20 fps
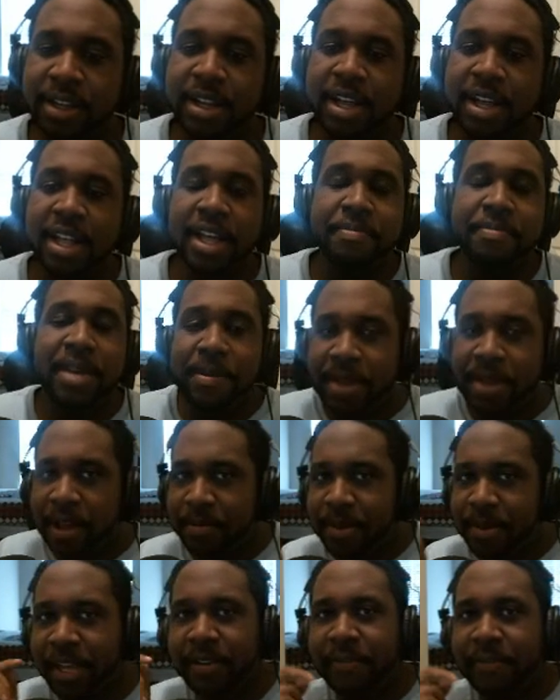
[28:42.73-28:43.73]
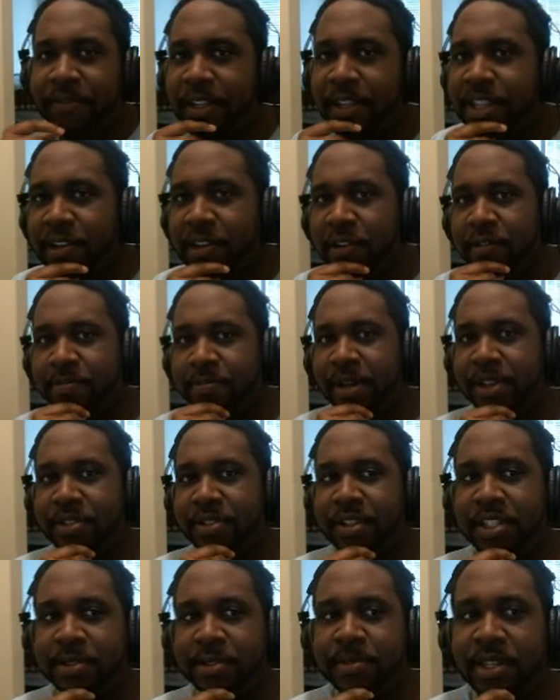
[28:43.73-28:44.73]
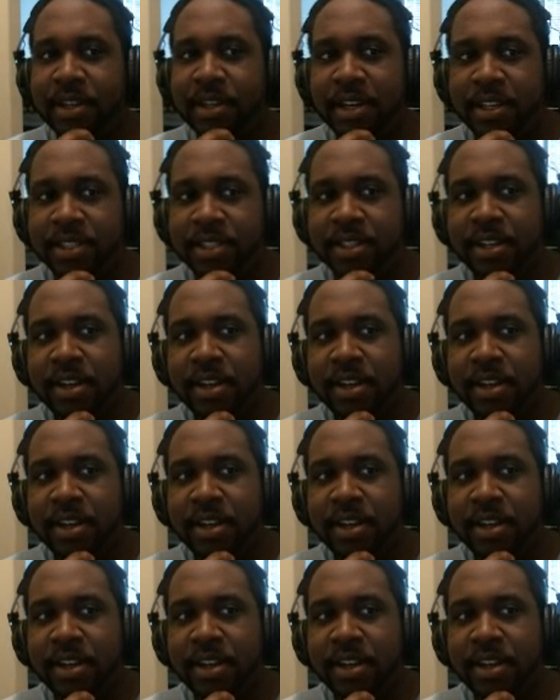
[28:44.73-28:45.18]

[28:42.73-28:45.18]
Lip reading: Maybe I'll make a video about this, because